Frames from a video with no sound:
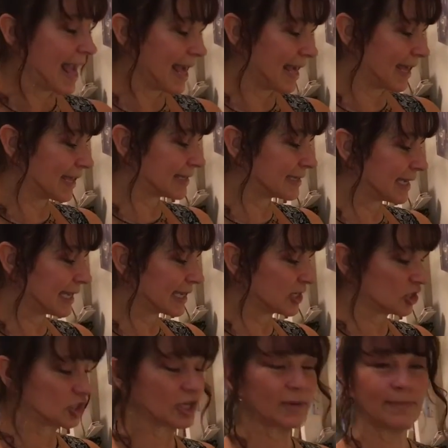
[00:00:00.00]
And
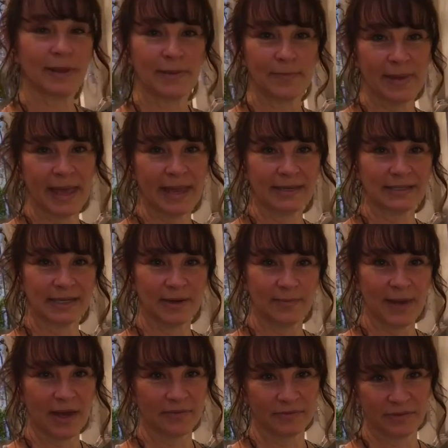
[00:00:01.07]
it should be baked in
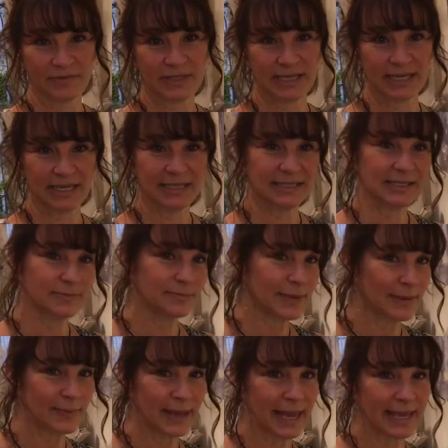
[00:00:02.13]
about 15 to
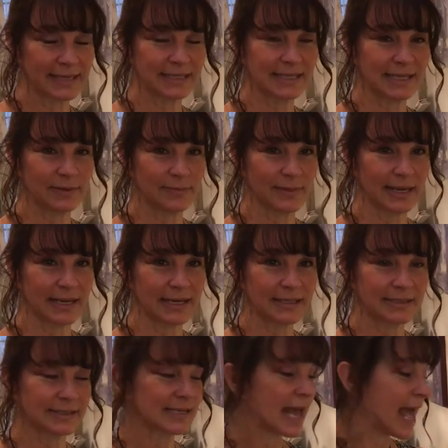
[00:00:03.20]
maybe 18
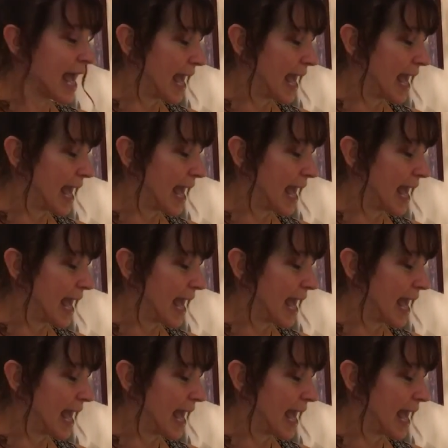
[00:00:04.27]
minutes.